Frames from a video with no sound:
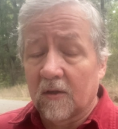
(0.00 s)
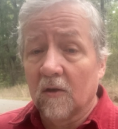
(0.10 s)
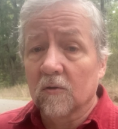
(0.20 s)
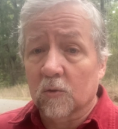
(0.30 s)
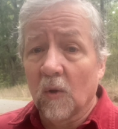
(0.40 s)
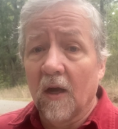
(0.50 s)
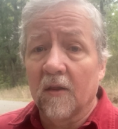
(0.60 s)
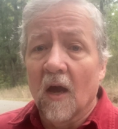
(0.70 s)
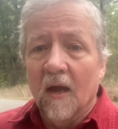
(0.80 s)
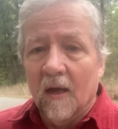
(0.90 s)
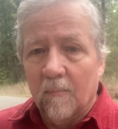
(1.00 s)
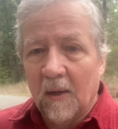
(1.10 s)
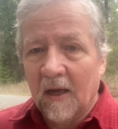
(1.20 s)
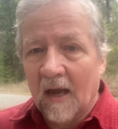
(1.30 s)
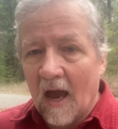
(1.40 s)
deals with
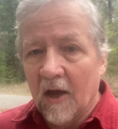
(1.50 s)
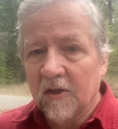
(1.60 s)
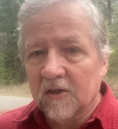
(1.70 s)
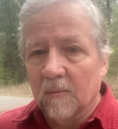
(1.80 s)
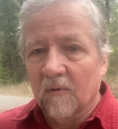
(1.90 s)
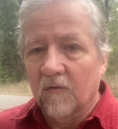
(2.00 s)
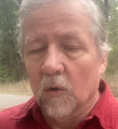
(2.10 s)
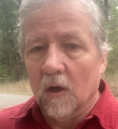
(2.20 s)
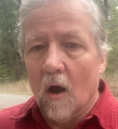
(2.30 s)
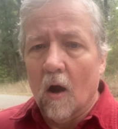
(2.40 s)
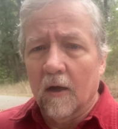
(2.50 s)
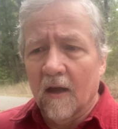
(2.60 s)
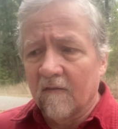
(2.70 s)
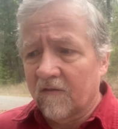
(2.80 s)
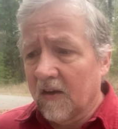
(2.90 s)
being aged before God
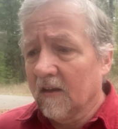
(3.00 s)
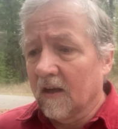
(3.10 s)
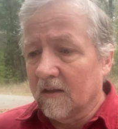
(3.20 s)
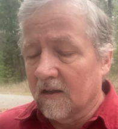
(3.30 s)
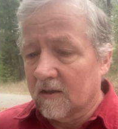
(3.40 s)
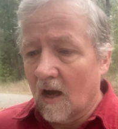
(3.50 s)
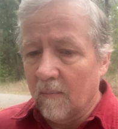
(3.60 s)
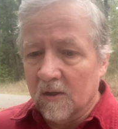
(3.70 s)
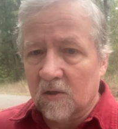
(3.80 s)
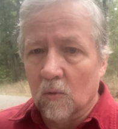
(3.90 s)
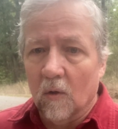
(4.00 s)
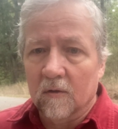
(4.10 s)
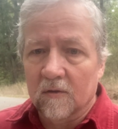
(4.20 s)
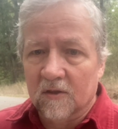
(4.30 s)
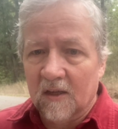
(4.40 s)
and feeling that time is short
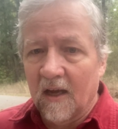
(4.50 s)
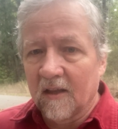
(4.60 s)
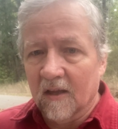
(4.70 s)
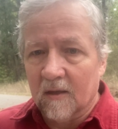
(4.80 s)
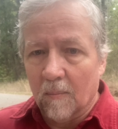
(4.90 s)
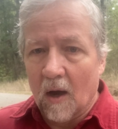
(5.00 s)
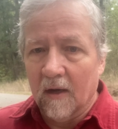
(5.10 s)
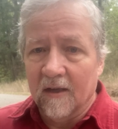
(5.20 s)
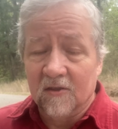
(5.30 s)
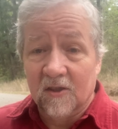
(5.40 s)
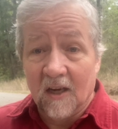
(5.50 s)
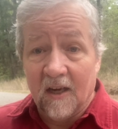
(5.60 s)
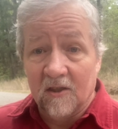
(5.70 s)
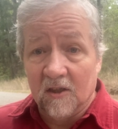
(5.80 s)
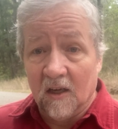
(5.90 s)
and seeing that the body is
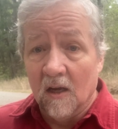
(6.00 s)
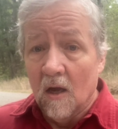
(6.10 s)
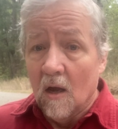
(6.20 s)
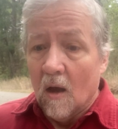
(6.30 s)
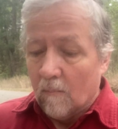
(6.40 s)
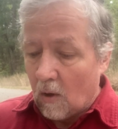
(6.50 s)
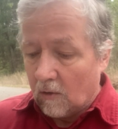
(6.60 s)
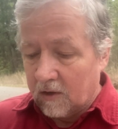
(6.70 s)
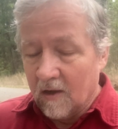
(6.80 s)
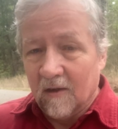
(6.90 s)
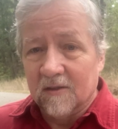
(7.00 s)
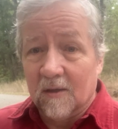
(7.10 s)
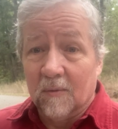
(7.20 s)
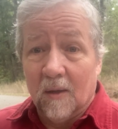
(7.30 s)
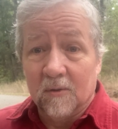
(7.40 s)
changing, both
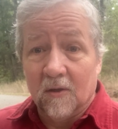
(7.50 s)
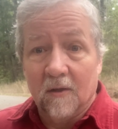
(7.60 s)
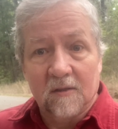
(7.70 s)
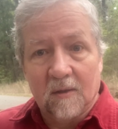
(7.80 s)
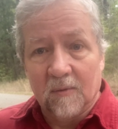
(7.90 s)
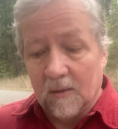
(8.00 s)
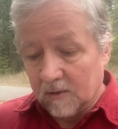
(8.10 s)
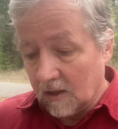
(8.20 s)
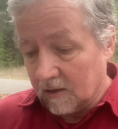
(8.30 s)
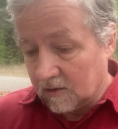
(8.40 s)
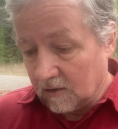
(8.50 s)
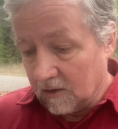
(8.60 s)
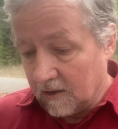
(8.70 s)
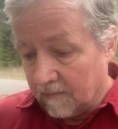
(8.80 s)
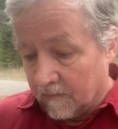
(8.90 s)
sometimes good and sometimes not so good.